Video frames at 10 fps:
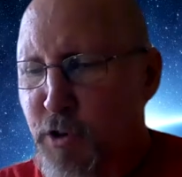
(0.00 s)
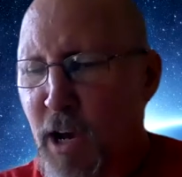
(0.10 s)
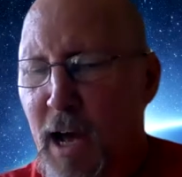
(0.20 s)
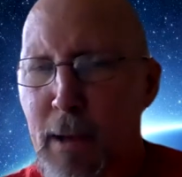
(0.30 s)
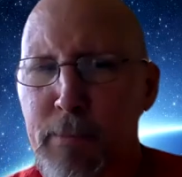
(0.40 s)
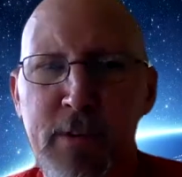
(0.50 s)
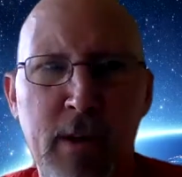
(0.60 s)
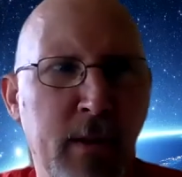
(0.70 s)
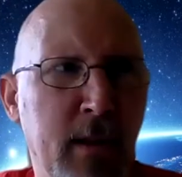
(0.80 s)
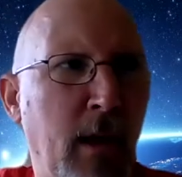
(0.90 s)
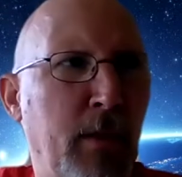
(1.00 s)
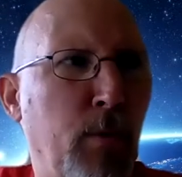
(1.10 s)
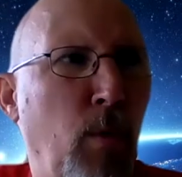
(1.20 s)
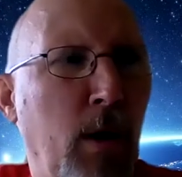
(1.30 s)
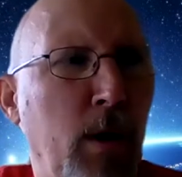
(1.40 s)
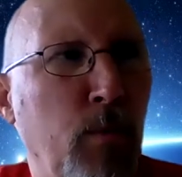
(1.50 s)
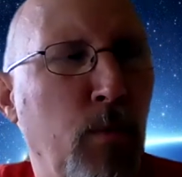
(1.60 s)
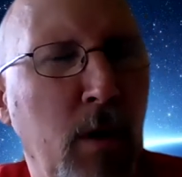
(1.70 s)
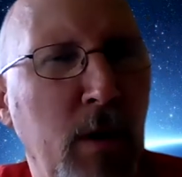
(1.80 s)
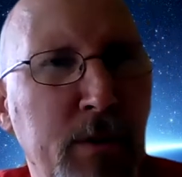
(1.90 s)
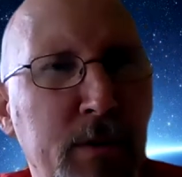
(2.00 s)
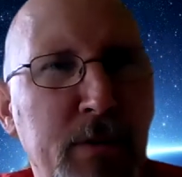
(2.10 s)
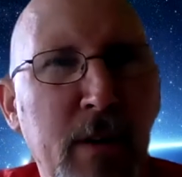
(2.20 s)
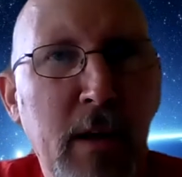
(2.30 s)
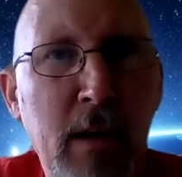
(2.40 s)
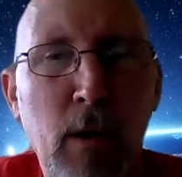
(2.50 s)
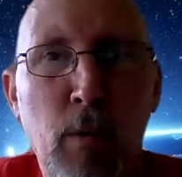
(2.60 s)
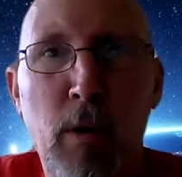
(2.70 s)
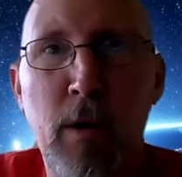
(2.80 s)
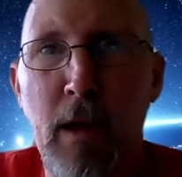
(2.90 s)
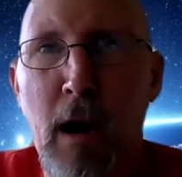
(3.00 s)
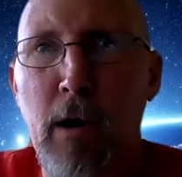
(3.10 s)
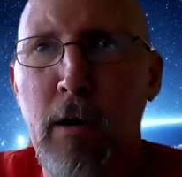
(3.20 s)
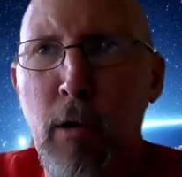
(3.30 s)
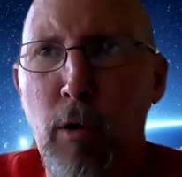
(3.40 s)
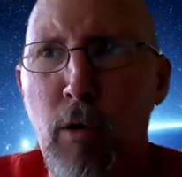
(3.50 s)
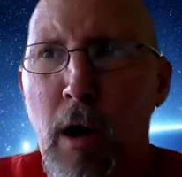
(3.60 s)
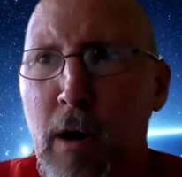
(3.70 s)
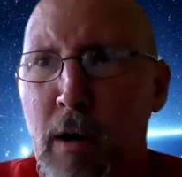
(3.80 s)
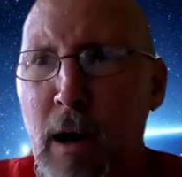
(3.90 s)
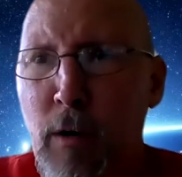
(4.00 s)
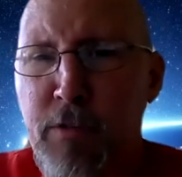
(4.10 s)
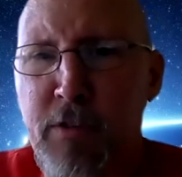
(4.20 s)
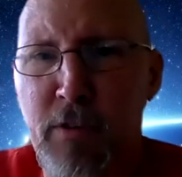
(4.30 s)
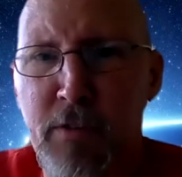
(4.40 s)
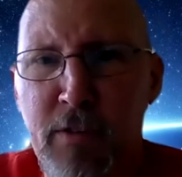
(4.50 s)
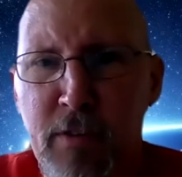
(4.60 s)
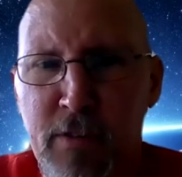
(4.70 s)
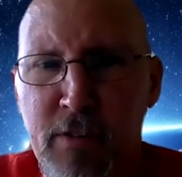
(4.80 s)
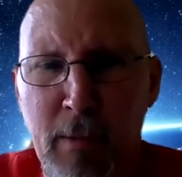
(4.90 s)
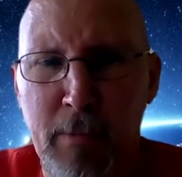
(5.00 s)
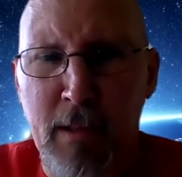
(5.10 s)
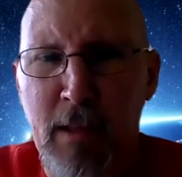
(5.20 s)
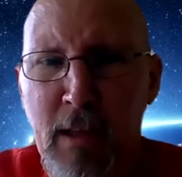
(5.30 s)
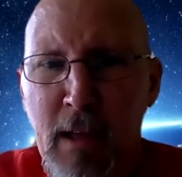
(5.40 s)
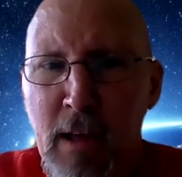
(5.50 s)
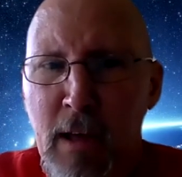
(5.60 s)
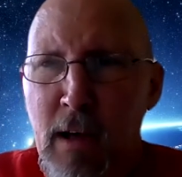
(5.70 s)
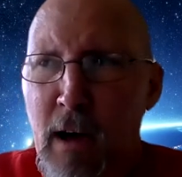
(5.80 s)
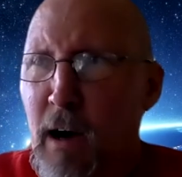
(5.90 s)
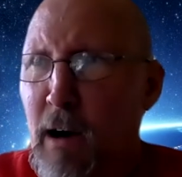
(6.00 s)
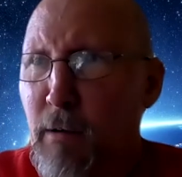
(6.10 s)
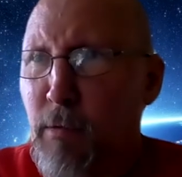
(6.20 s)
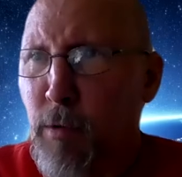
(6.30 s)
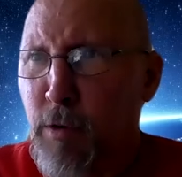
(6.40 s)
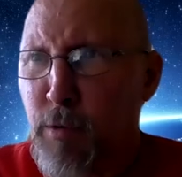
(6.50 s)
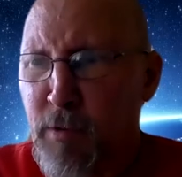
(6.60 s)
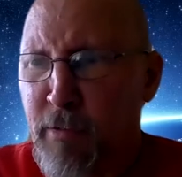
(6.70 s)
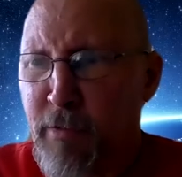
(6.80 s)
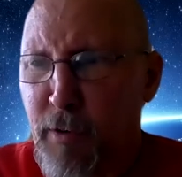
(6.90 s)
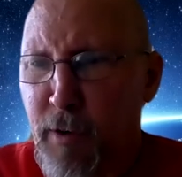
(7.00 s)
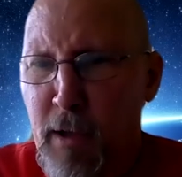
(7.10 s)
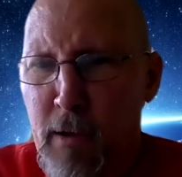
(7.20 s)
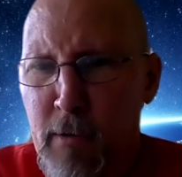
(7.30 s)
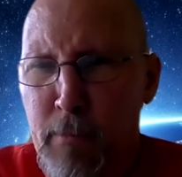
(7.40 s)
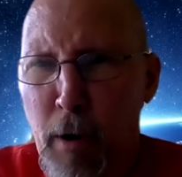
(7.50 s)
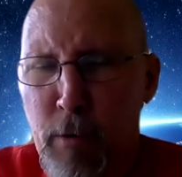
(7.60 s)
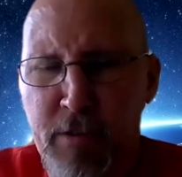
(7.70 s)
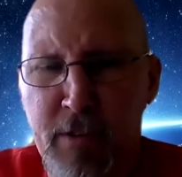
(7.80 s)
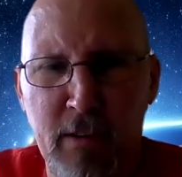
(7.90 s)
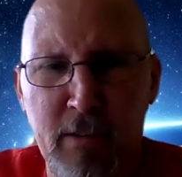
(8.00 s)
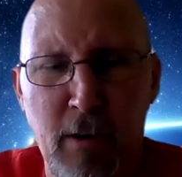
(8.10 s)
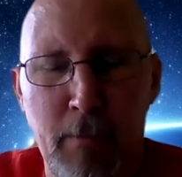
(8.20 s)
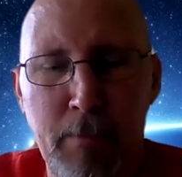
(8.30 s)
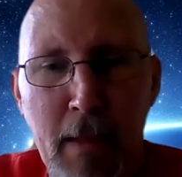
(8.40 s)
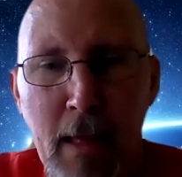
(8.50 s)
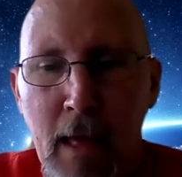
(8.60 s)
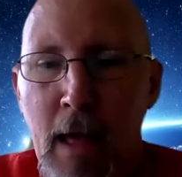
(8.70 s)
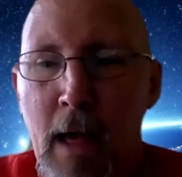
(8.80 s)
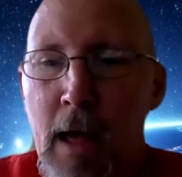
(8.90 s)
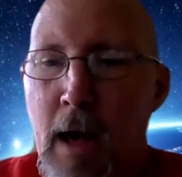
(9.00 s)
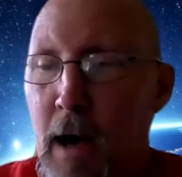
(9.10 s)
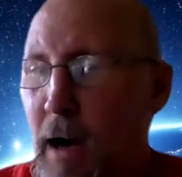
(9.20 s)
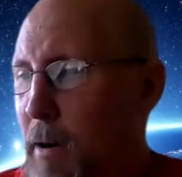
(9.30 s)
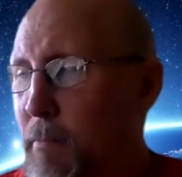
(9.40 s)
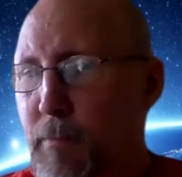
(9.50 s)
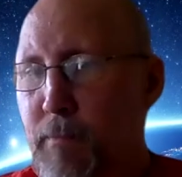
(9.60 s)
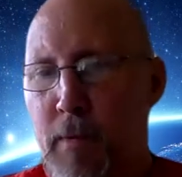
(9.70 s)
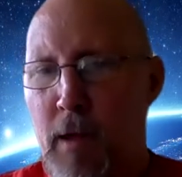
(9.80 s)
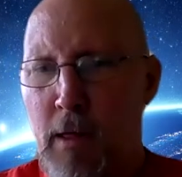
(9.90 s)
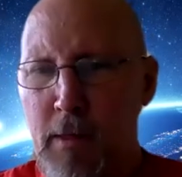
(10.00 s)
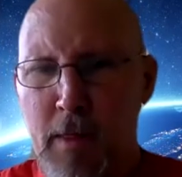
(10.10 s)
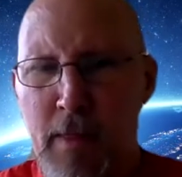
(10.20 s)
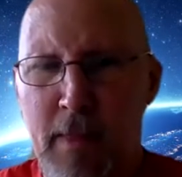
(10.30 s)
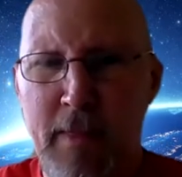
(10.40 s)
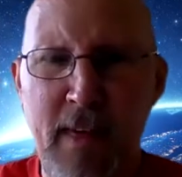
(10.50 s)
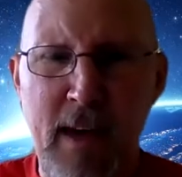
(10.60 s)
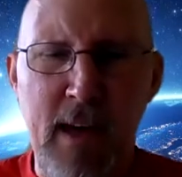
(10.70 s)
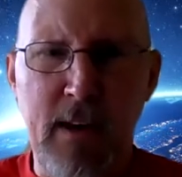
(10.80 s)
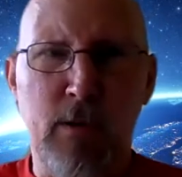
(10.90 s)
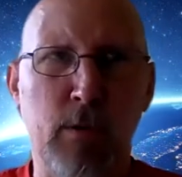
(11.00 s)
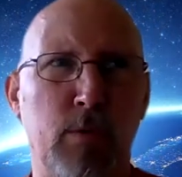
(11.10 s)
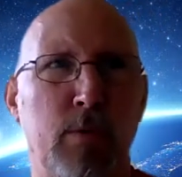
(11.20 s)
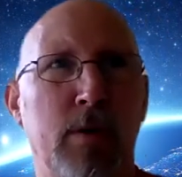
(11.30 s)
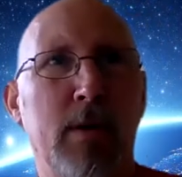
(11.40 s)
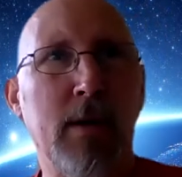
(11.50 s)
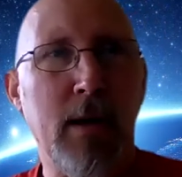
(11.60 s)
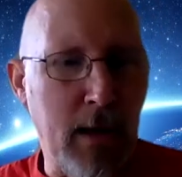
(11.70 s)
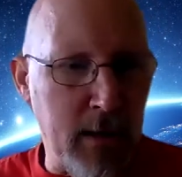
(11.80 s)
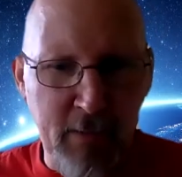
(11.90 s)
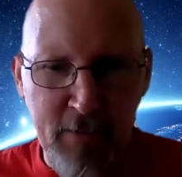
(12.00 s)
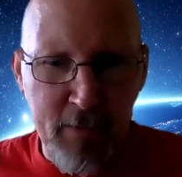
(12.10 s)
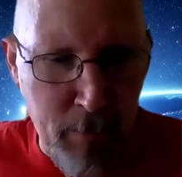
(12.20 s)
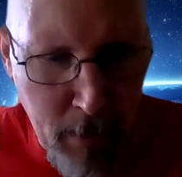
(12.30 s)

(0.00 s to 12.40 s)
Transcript: jobs, and the other one was one of the art local art councils or something, uh, which was a free posting. So, um, other than that, oh, I left